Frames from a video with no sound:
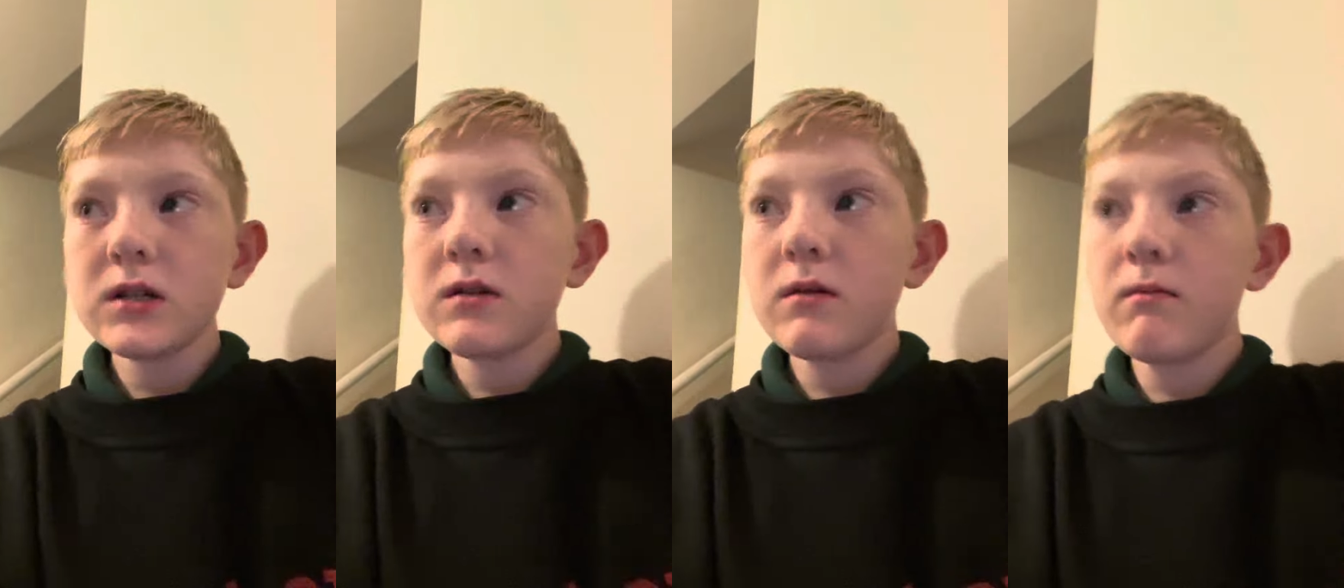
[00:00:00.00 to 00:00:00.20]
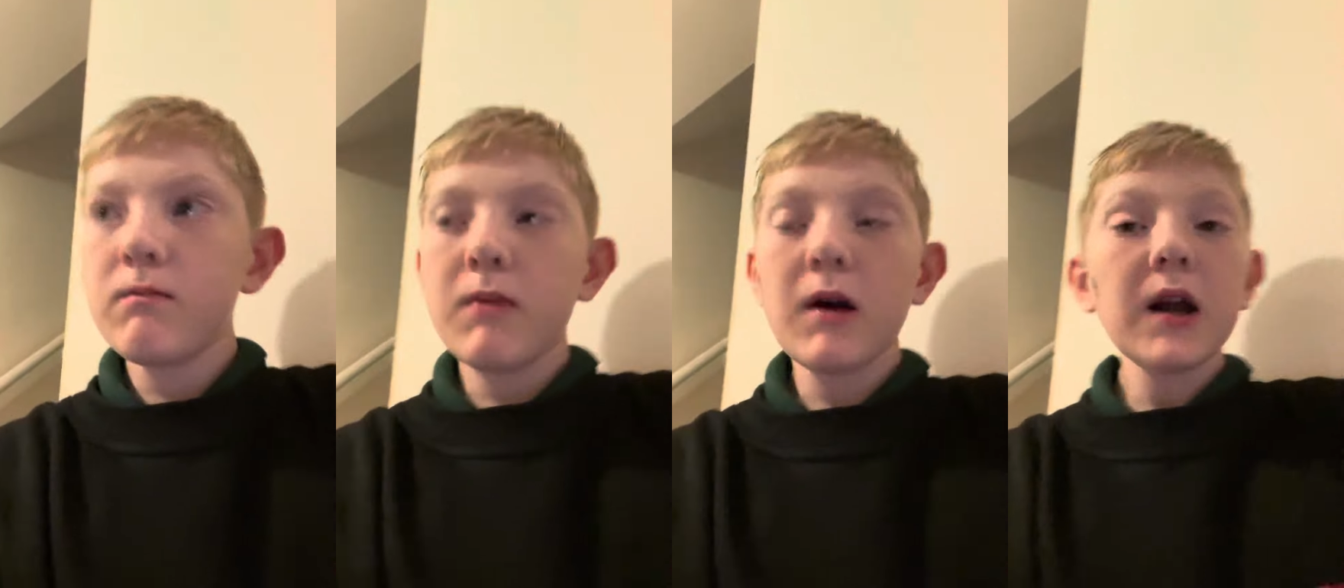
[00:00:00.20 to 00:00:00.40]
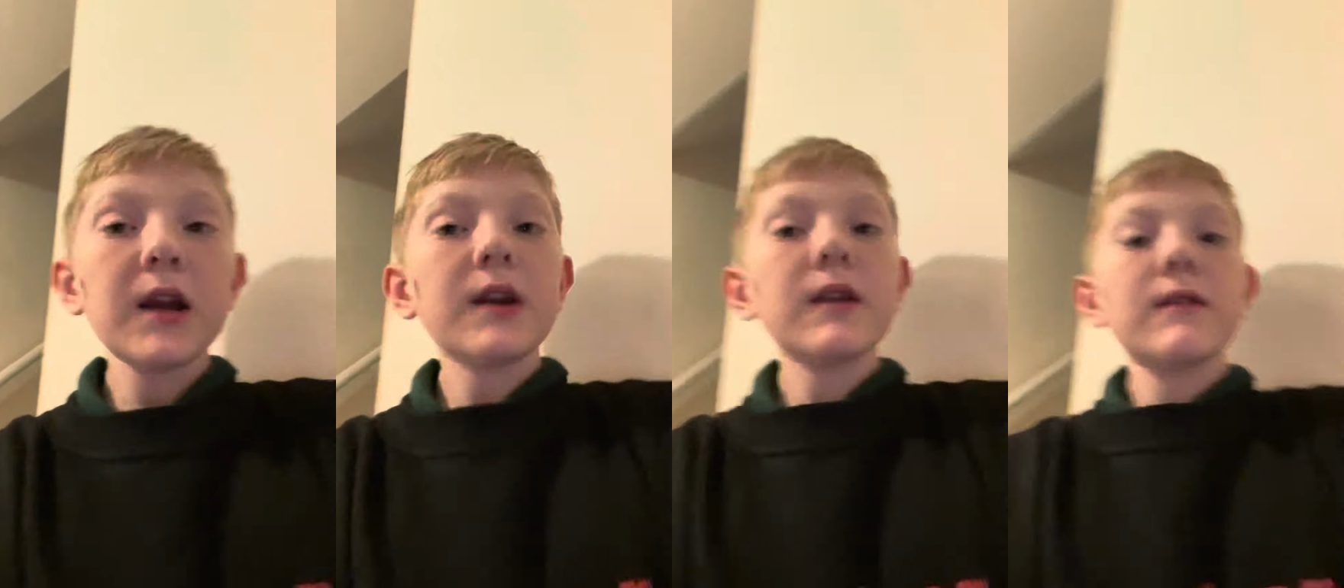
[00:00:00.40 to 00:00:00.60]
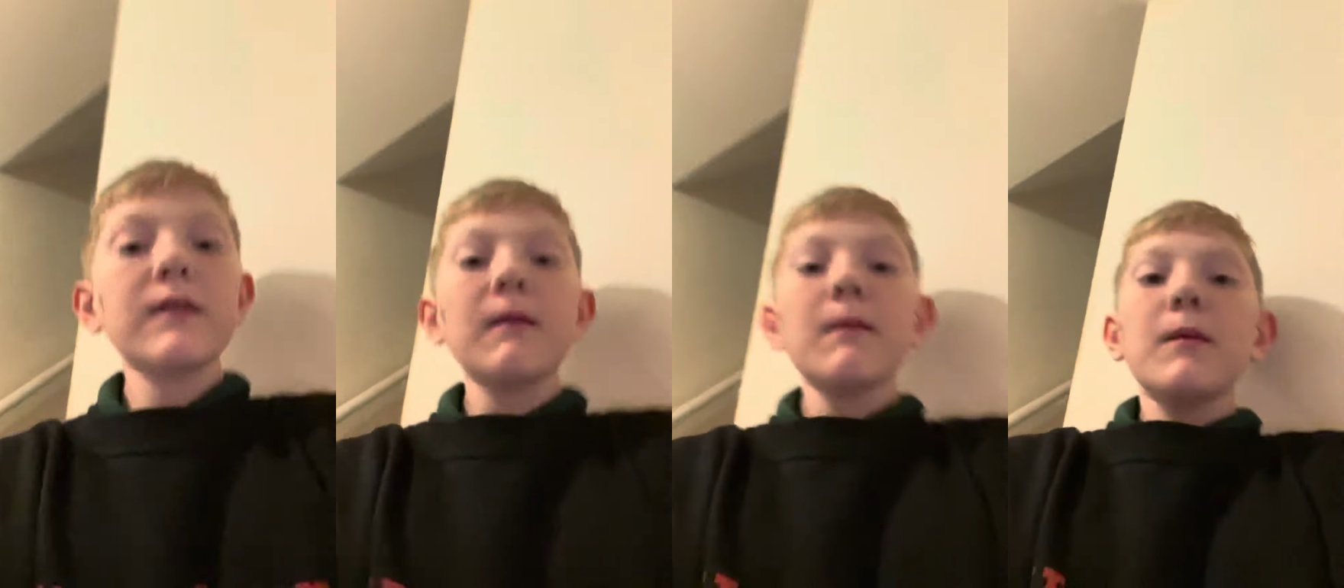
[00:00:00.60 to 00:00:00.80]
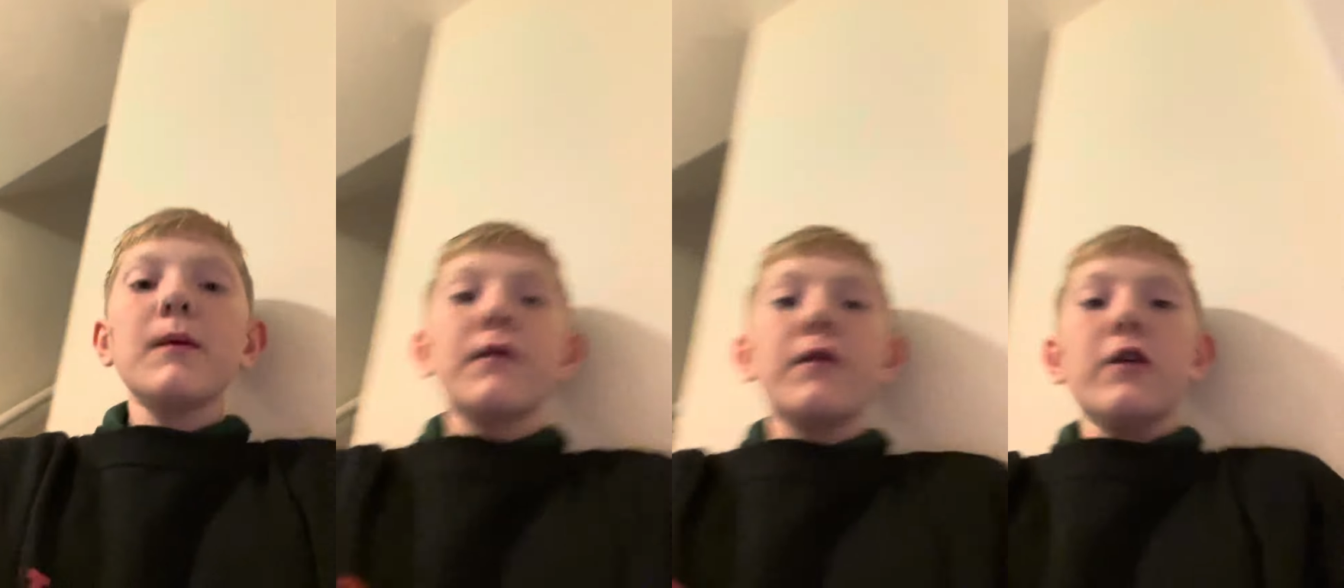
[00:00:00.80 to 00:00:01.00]
by
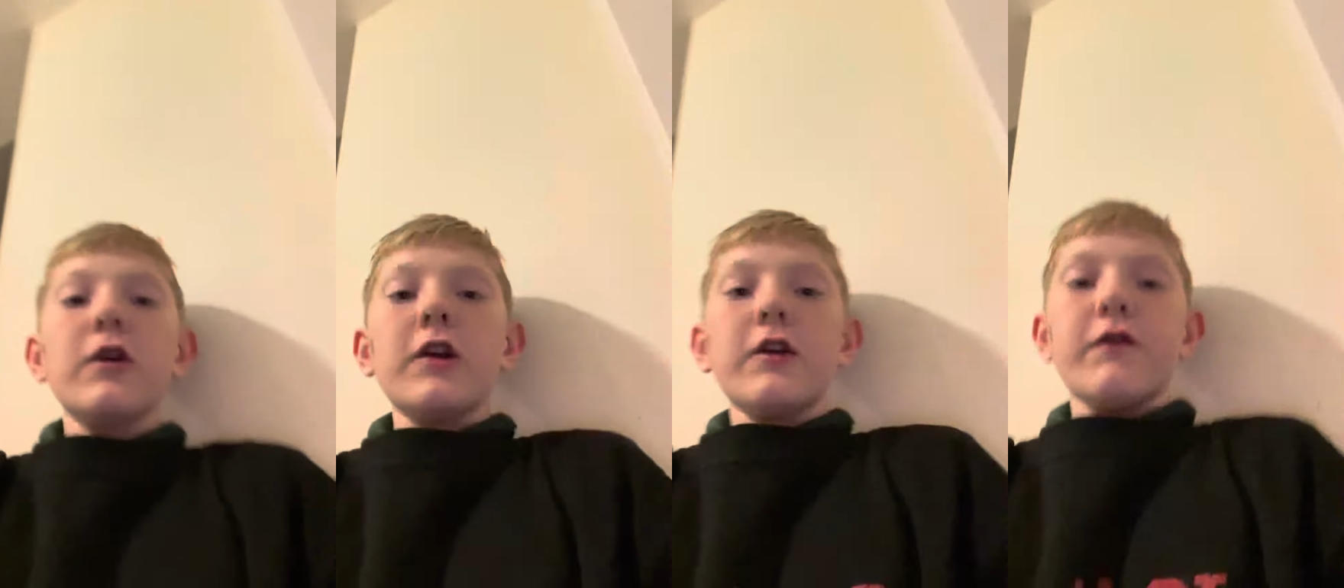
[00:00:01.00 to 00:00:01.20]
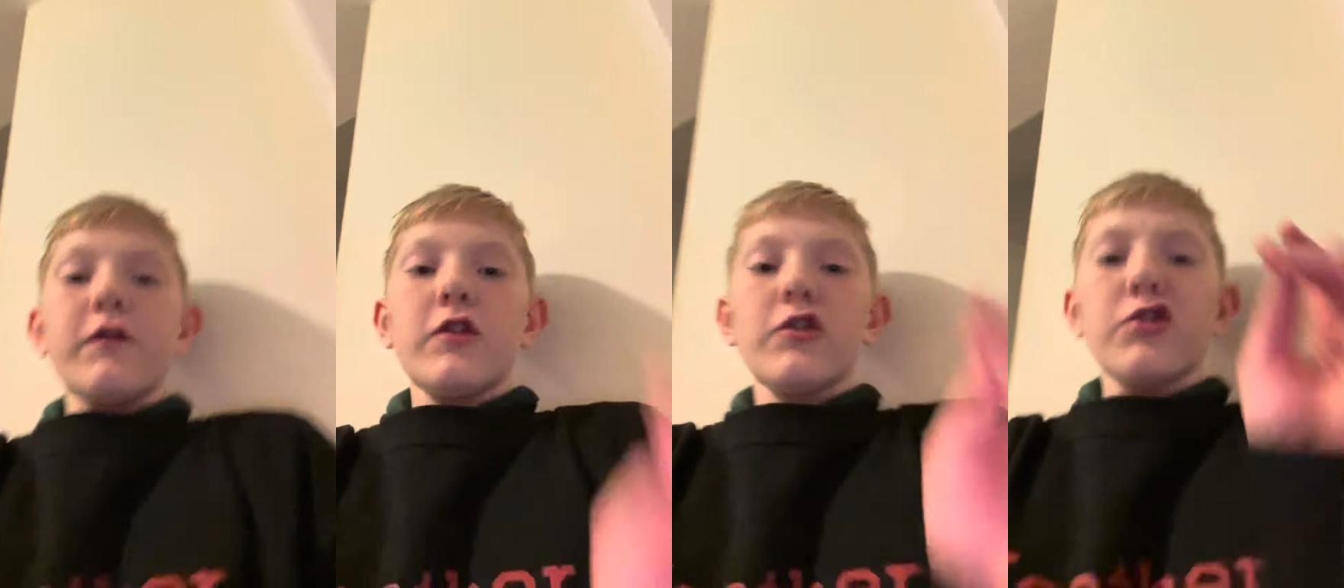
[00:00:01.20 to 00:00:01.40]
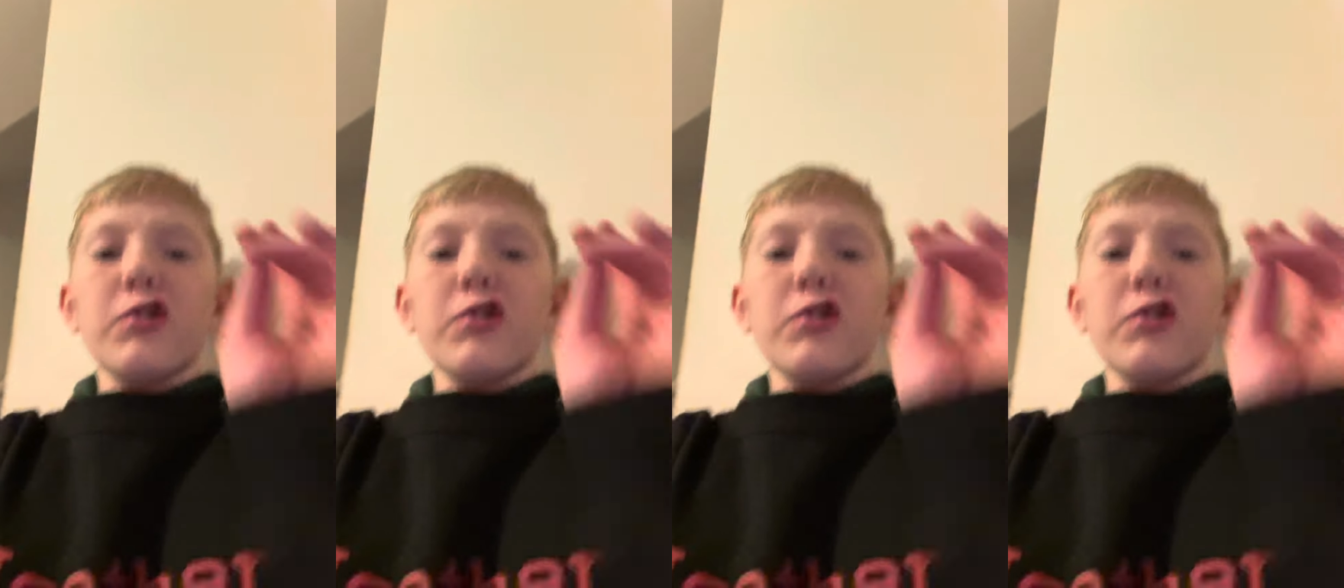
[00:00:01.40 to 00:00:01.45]
December 31st.